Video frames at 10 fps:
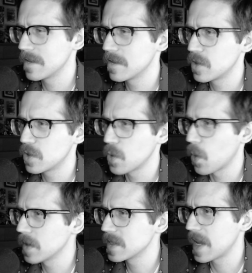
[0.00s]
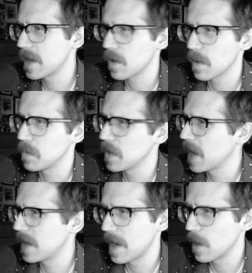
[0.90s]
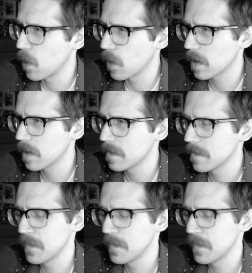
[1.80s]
stories that you can play in any order.